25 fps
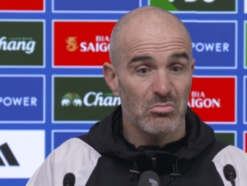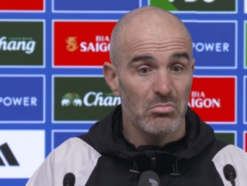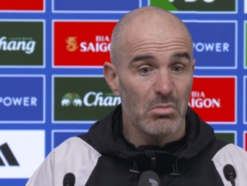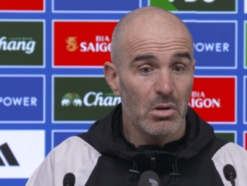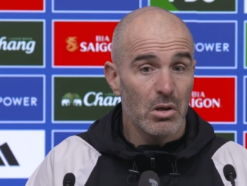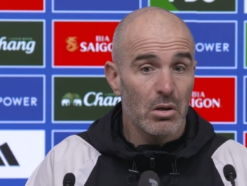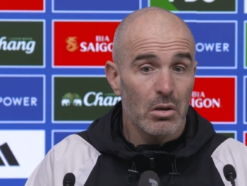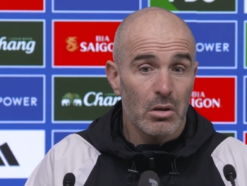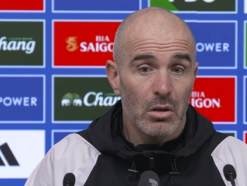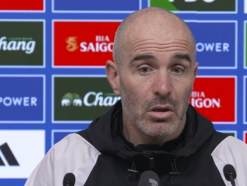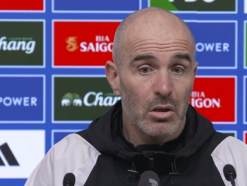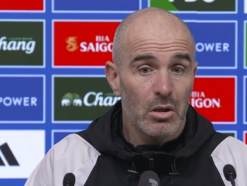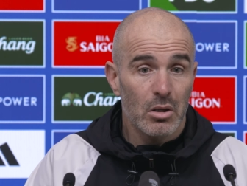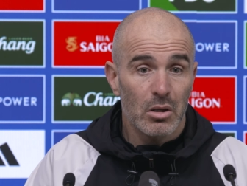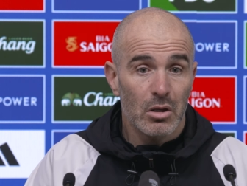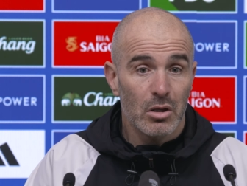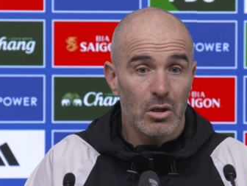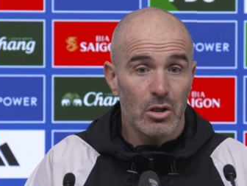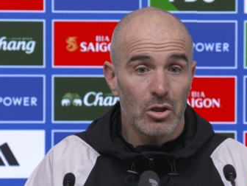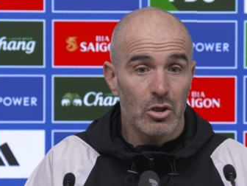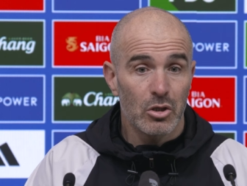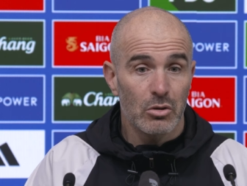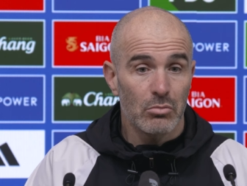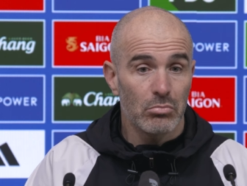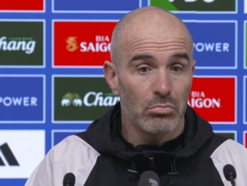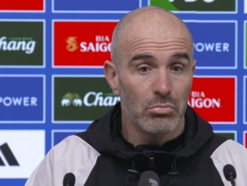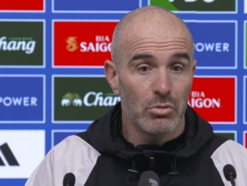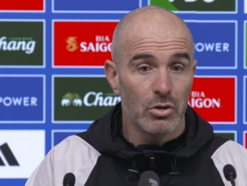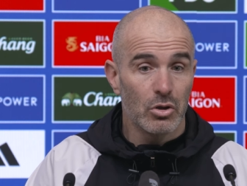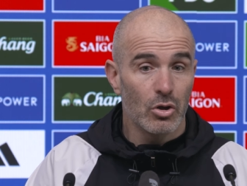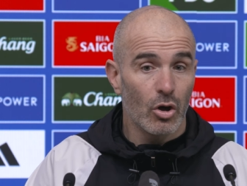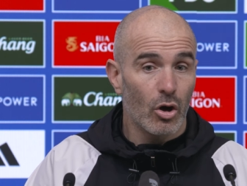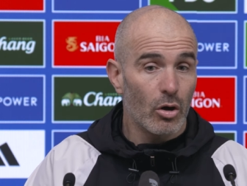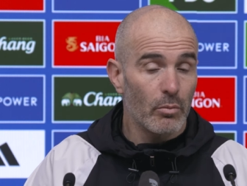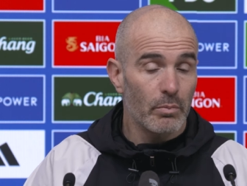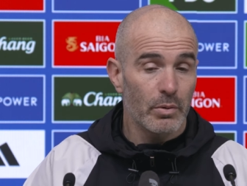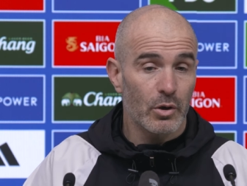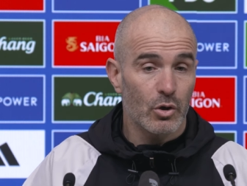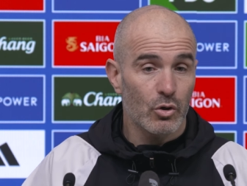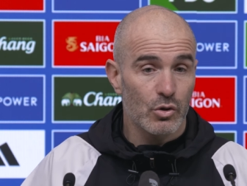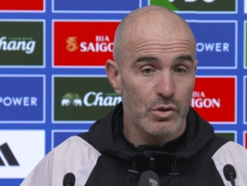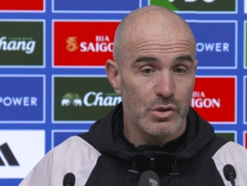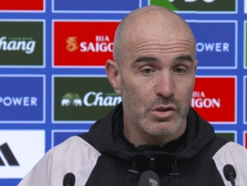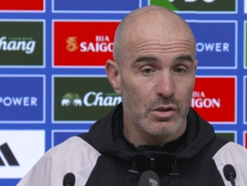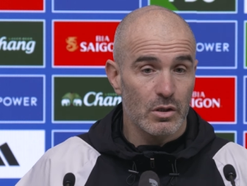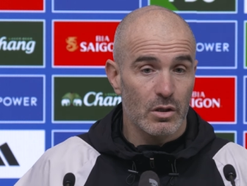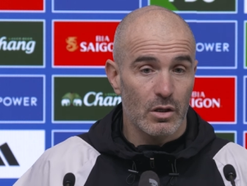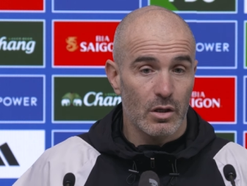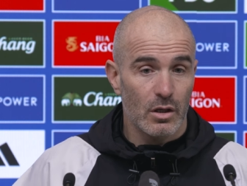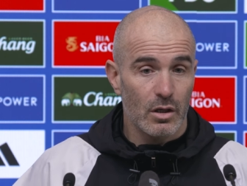Uh, no,
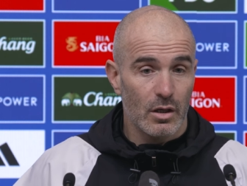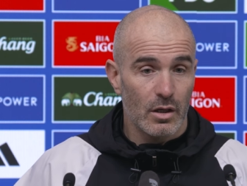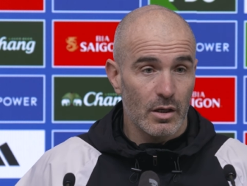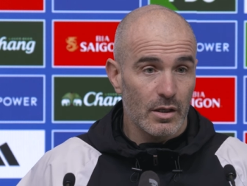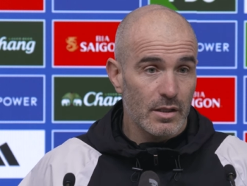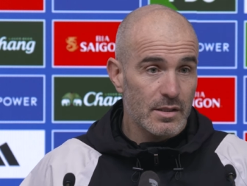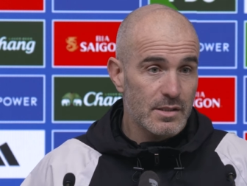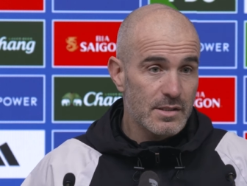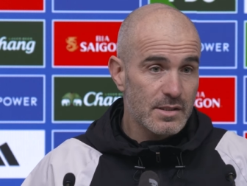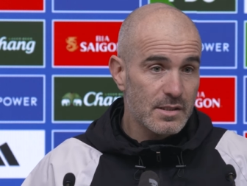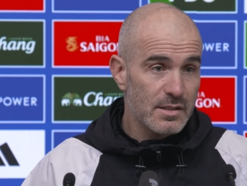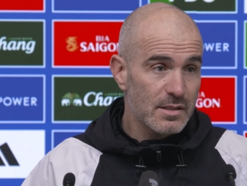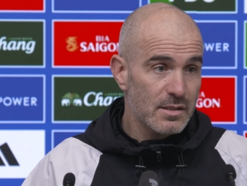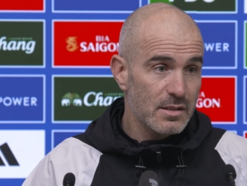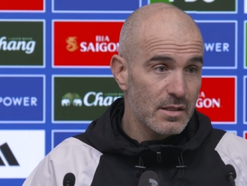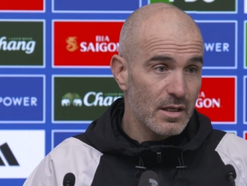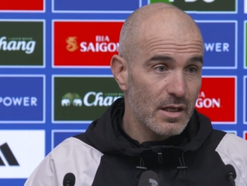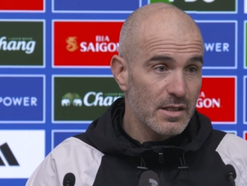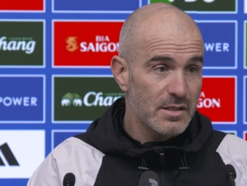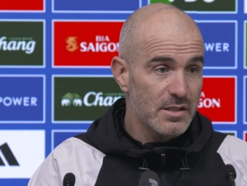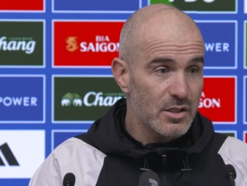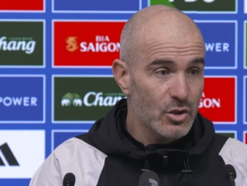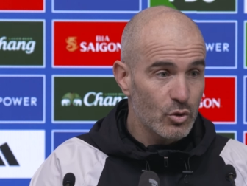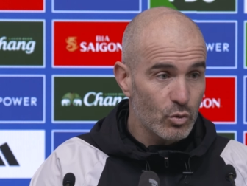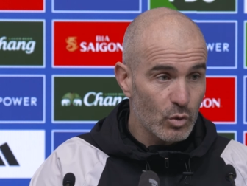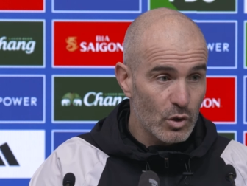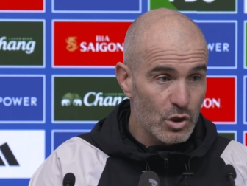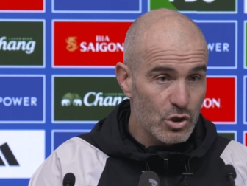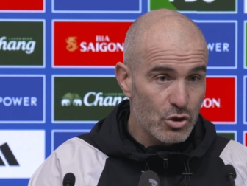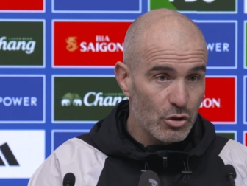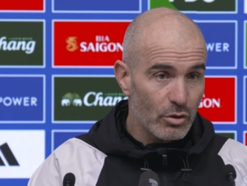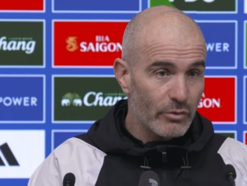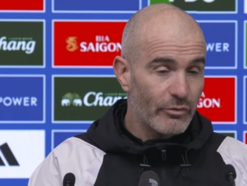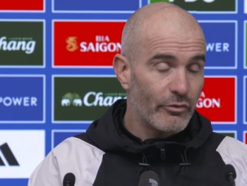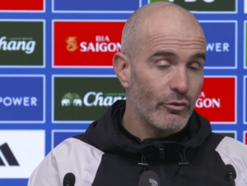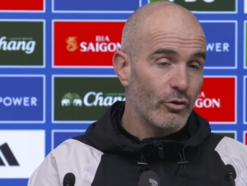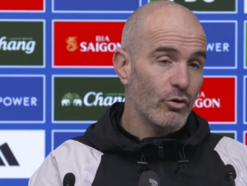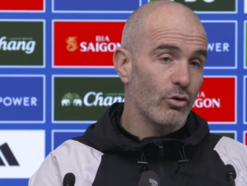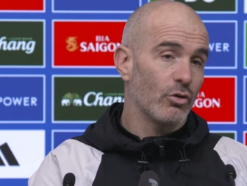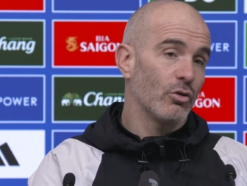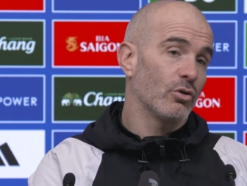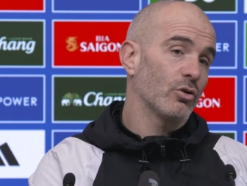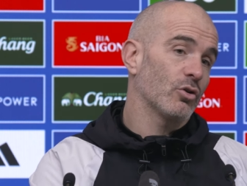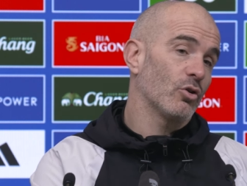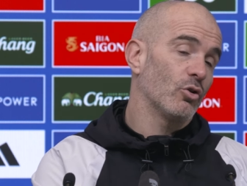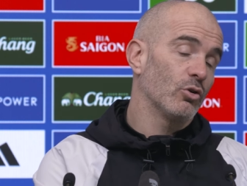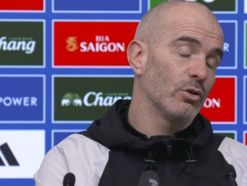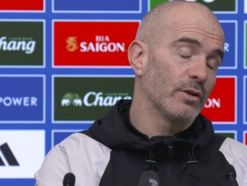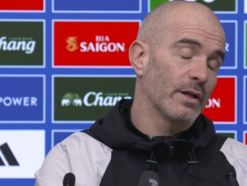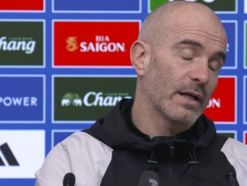because uh, it's a situation
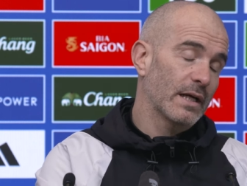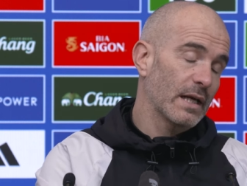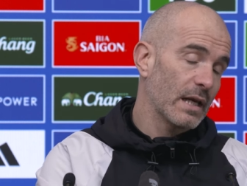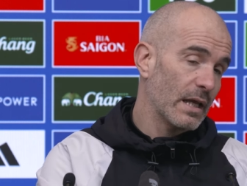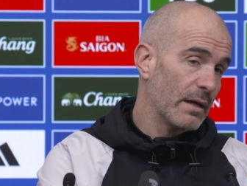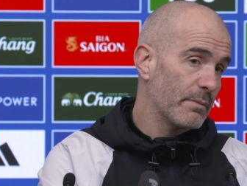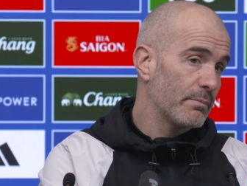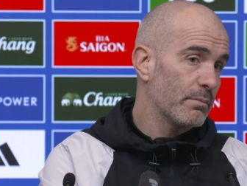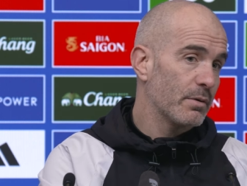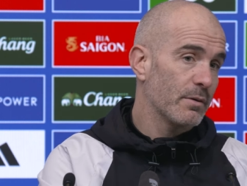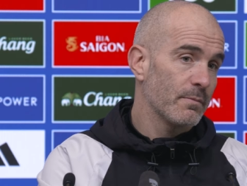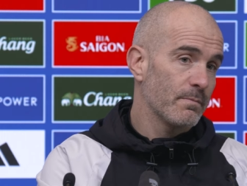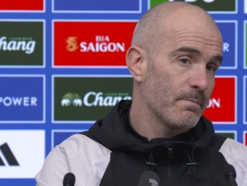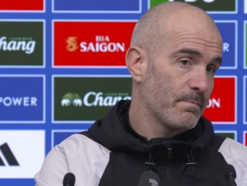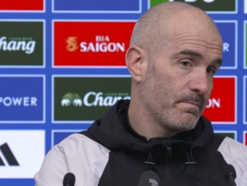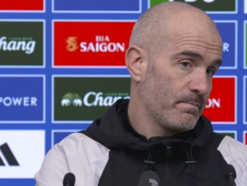for all the club.